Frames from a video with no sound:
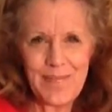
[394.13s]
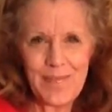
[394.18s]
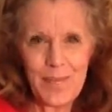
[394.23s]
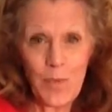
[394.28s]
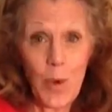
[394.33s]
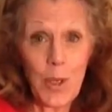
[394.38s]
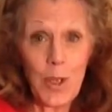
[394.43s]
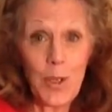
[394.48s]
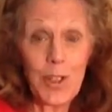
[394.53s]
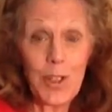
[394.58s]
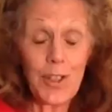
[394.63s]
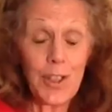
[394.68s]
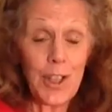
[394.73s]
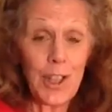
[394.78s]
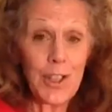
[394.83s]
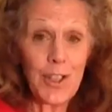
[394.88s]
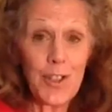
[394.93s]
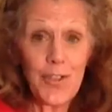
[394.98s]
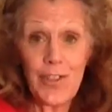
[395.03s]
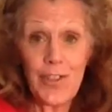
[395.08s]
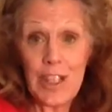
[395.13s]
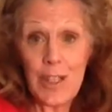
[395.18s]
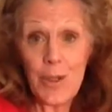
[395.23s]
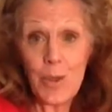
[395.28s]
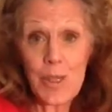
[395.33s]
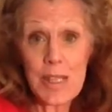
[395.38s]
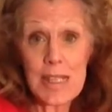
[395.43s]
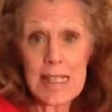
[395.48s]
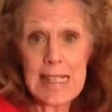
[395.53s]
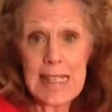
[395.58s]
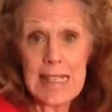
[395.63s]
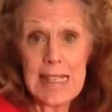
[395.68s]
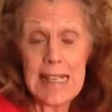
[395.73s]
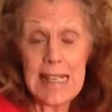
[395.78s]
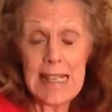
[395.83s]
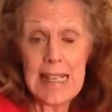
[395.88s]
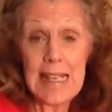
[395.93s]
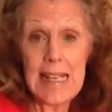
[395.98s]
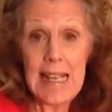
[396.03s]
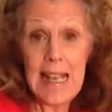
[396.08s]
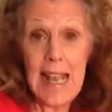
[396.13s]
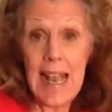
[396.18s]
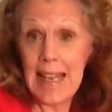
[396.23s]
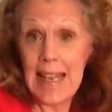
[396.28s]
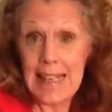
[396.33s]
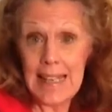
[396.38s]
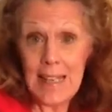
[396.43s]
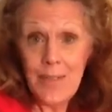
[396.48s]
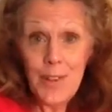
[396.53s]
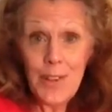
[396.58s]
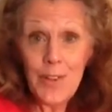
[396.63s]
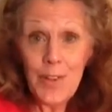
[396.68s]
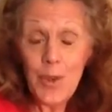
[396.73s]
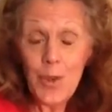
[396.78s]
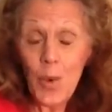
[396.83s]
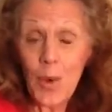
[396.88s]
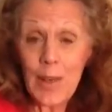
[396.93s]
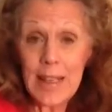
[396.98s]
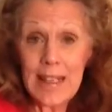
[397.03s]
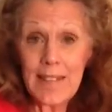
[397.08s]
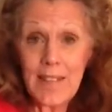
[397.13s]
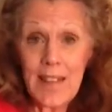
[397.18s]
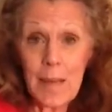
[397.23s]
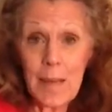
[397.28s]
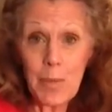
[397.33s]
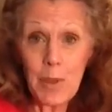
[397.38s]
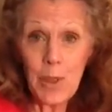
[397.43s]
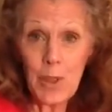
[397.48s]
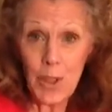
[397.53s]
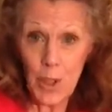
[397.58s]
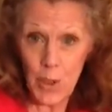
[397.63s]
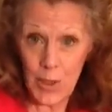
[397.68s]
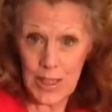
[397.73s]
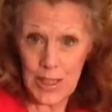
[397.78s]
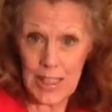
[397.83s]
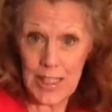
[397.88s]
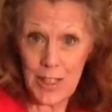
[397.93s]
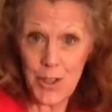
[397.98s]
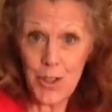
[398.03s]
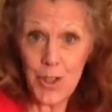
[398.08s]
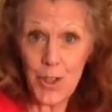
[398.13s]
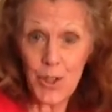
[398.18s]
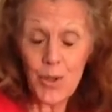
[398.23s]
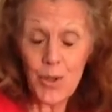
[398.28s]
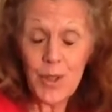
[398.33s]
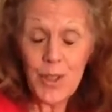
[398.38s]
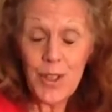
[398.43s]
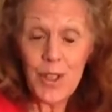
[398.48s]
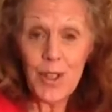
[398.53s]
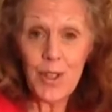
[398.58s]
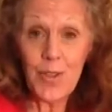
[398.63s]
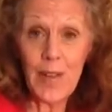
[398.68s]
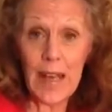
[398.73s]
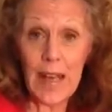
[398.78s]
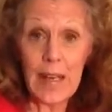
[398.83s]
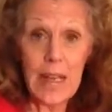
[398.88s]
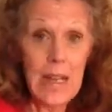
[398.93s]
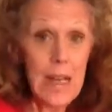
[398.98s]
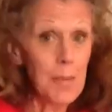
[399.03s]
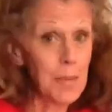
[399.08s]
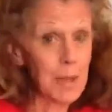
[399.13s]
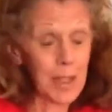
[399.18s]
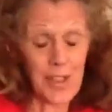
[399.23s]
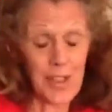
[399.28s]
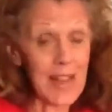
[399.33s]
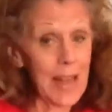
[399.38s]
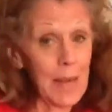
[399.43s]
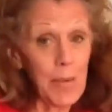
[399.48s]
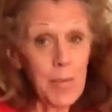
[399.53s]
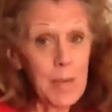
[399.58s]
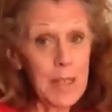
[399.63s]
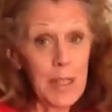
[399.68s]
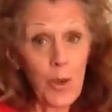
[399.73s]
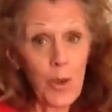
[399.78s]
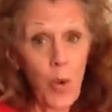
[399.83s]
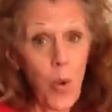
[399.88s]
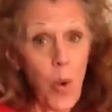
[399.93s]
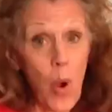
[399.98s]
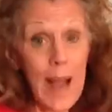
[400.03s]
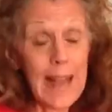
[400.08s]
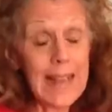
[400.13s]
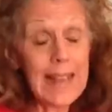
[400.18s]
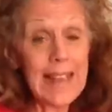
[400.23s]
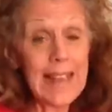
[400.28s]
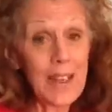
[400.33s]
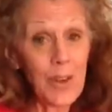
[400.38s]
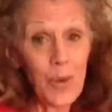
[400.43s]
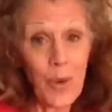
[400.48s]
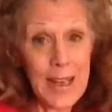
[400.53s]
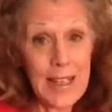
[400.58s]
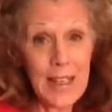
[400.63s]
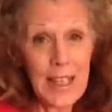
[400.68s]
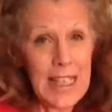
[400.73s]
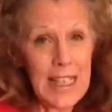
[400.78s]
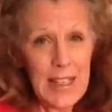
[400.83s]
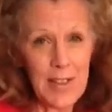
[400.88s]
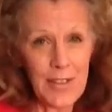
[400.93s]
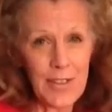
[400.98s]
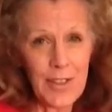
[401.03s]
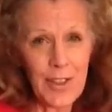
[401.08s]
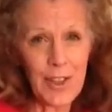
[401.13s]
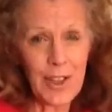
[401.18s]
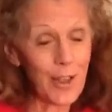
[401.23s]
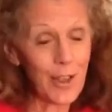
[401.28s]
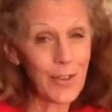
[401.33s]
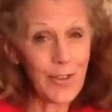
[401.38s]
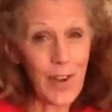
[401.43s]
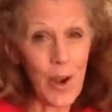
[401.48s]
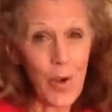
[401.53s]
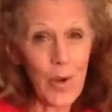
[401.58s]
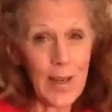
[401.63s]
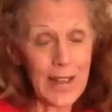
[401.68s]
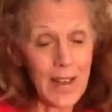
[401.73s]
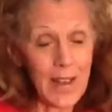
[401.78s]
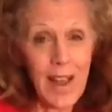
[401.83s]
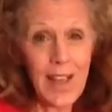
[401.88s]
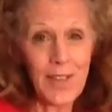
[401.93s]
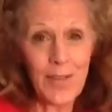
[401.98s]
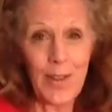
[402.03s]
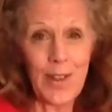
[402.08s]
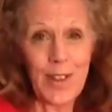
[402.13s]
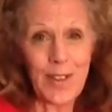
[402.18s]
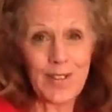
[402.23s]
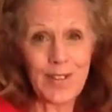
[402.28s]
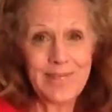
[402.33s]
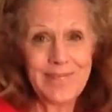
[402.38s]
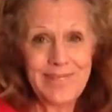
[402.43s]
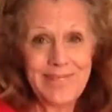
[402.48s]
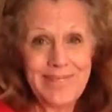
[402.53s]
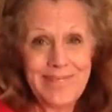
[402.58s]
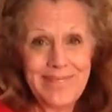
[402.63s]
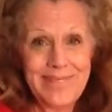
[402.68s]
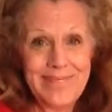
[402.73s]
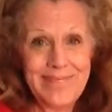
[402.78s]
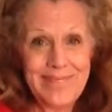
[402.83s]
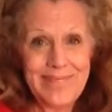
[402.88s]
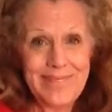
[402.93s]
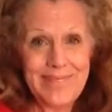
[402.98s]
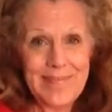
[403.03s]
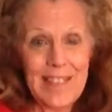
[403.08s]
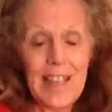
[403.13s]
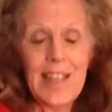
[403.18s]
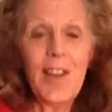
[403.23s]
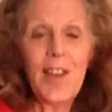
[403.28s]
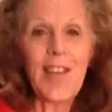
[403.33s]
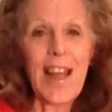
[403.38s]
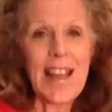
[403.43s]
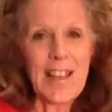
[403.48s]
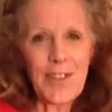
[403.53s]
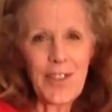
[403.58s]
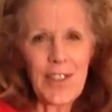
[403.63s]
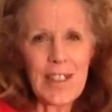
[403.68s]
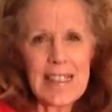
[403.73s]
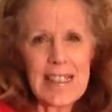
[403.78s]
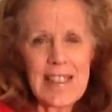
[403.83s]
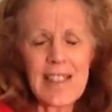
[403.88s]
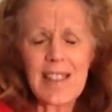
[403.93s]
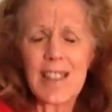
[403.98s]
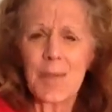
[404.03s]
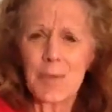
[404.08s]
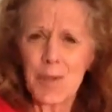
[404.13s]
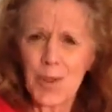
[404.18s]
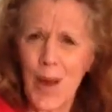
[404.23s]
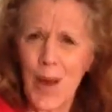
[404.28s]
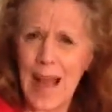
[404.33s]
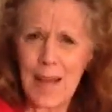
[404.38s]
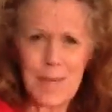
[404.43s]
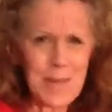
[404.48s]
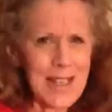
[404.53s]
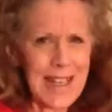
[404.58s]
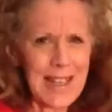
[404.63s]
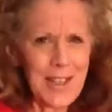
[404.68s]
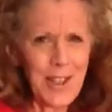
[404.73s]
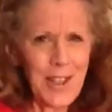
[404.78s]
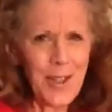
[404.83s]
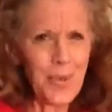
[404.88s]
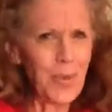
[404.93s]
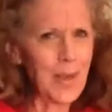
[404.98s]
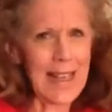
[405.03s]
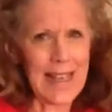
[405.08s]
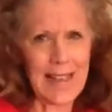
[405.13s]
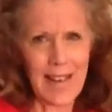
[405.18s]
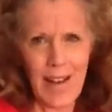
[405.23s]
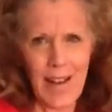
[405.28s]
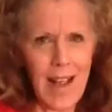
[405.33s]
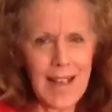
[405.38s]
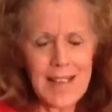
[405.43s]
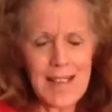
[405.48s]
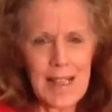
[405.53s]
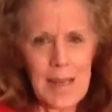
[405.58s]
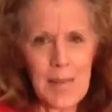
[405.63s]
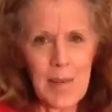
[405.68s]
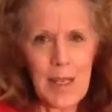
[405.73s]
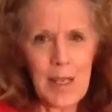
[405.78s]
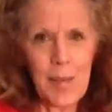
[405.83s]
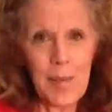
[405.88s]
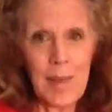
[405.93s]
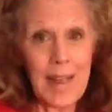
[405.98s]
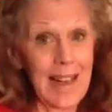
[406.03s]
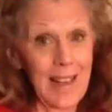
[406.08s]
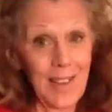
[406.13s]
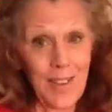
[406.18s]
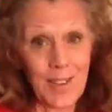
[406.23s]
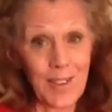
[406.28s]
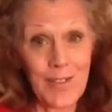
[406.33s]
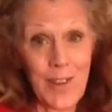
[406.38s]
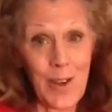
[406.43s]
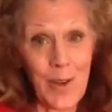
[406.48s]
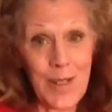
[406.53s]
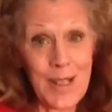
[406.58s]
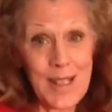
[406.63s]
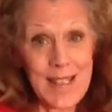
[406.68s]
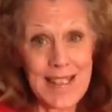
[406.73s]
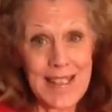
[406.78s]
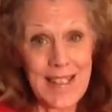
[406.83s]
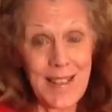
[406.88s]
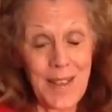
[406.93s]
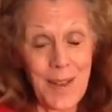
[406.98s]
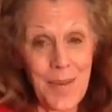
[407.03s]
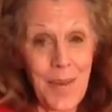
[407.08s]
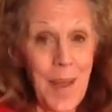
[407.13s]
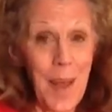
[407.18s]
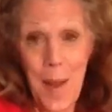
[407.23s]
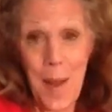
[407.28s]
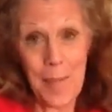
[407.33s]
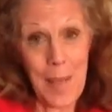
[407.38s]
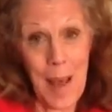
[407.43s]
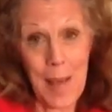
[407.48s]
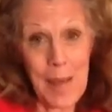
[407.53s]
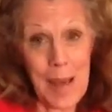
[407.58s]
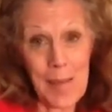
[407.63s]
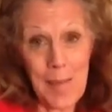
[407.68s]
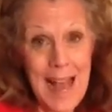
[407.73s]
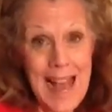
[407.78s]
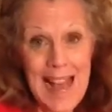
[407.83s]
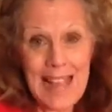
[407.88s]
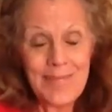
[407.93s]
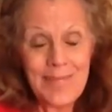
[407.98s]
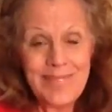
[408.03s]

where you can touch, feel, see. And even if you want to get that book, you can teach your children to do that because that would be quite a great gift to go forward in life with. Thanks for listening. Subscribe. Stay tuned. We got lots coming up, and I look forward to seeing you. Bye-bye-bye.